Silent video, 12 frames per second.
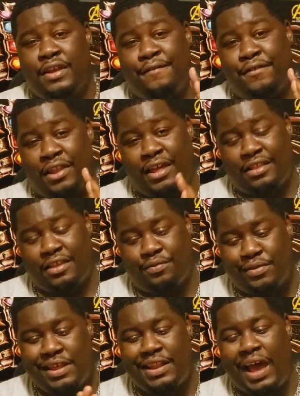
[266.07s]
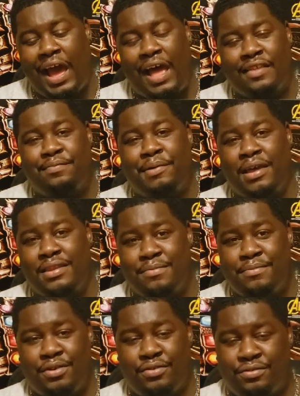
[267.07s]
I feel like this one hit a hot spot in the
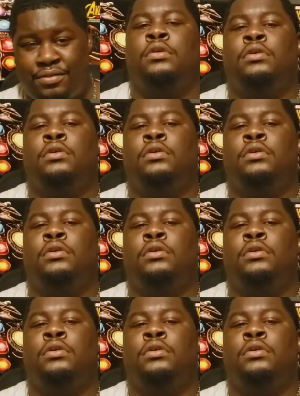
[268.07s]
middle.